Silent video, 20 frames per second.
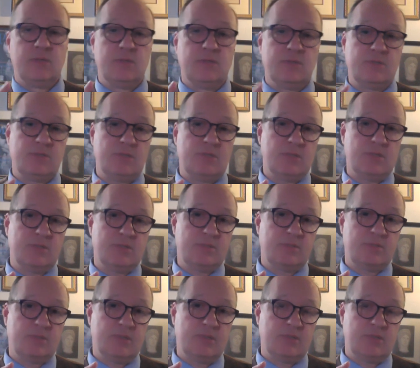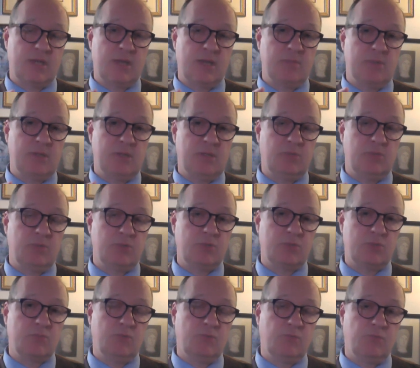since the time Italy re-
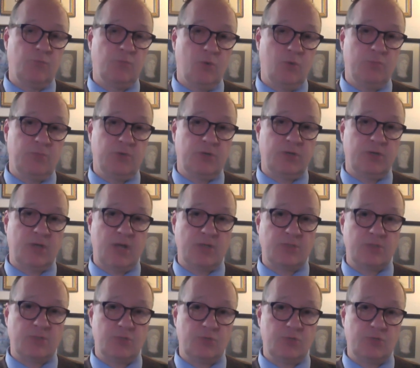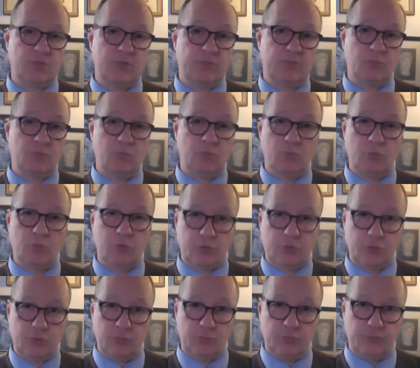reformed their constitution after World War
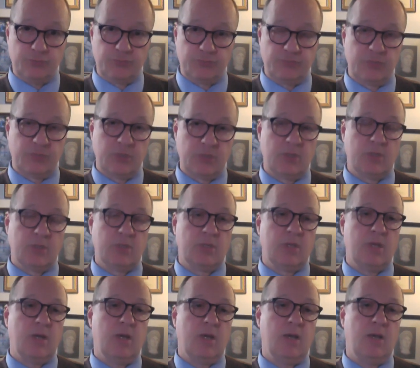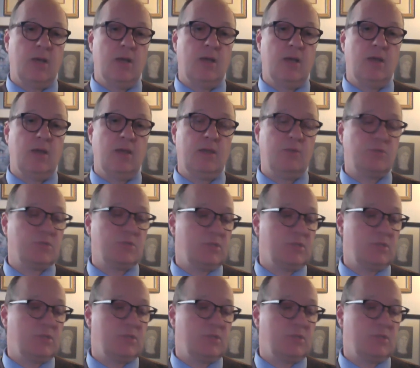II. Uh, he was